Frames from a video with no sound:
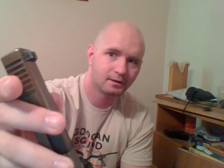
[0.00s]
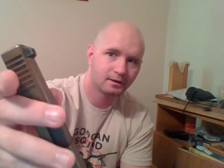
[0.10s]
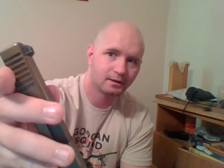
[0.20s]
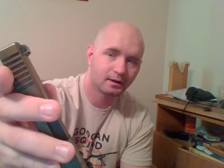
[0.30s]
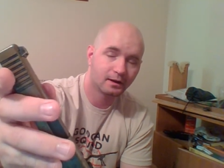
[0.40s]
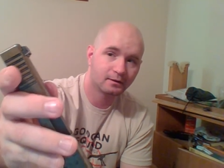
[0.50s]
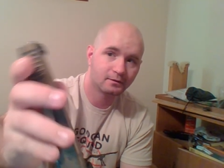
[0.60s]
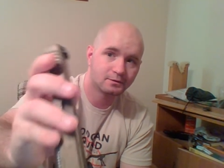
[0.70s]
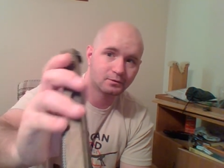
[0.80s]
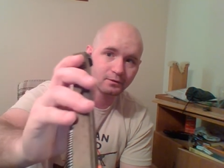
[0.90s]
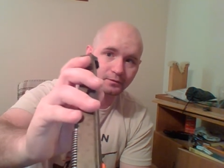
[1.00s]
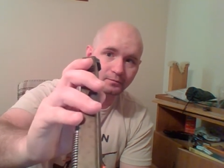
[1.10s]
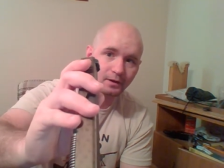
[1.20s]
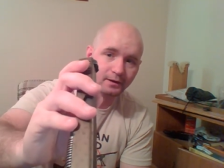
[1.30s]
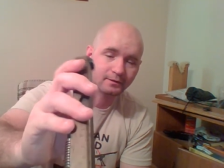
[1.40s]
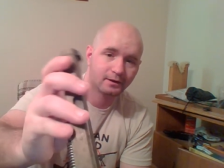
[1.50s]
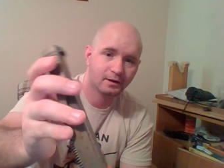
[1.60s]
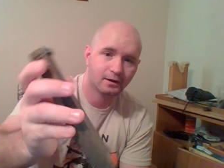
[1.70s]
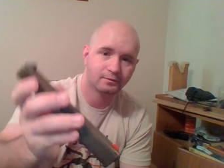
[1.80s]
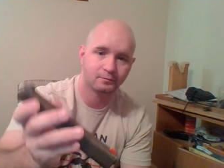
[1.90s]
and short of knocking that
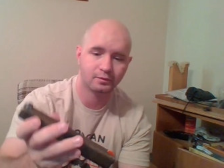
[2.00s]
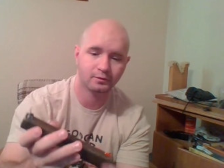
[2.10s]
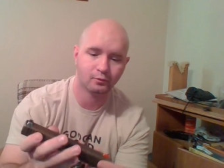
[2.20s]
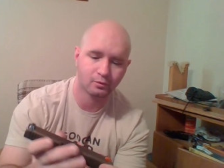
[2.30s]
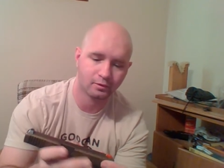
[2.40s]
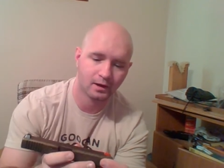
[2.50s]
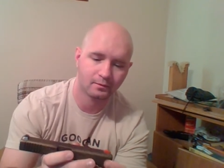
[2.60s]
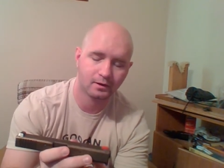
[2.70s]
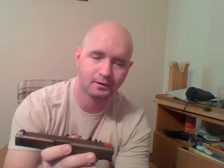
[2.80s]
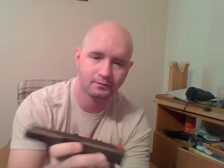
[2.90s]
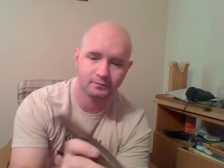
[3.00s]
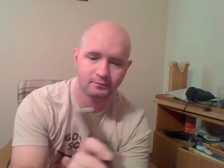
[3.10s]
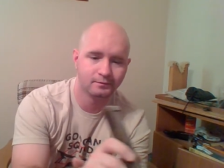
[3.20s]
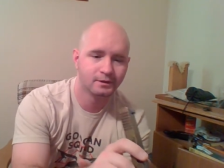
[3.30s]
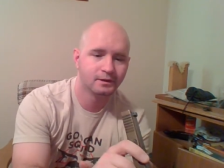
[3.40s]
off and putting more primer on it and